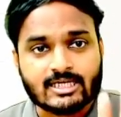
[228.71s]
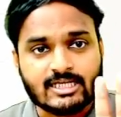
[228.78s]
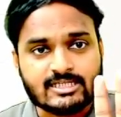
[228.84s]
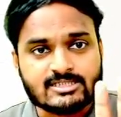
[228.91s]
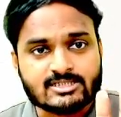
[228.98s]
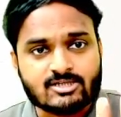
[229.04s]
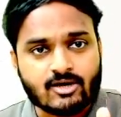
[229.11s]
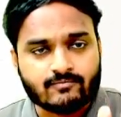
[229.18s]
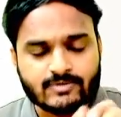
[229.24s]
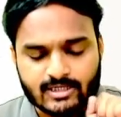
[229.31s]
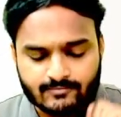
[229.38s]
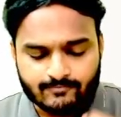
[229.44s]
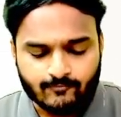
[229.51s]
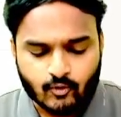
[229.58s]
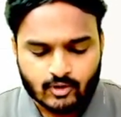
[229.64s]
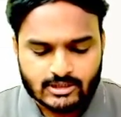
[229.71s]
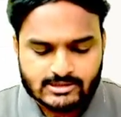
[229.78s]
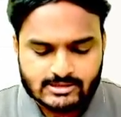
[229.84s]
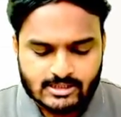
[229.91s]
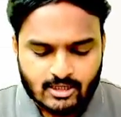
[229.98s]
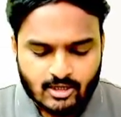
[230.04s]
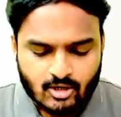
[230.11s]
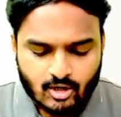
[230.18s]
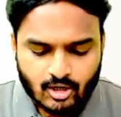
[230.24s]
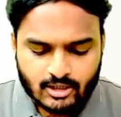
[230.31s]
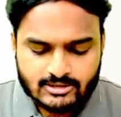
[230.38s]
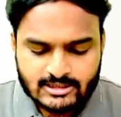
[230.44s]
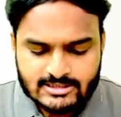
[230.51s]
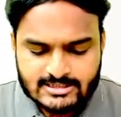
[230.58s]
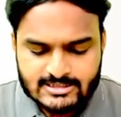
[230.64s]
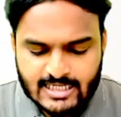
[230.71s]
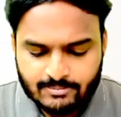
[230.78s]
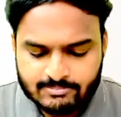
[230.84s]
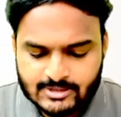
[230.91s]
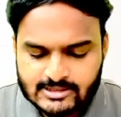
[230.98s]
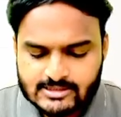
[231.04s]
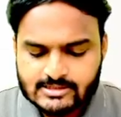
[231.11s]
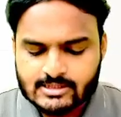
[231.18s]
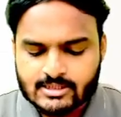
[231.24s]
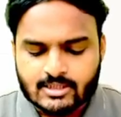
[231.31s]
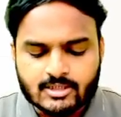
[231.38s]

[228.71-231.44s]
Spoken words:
Instead of that, focus on the chapters,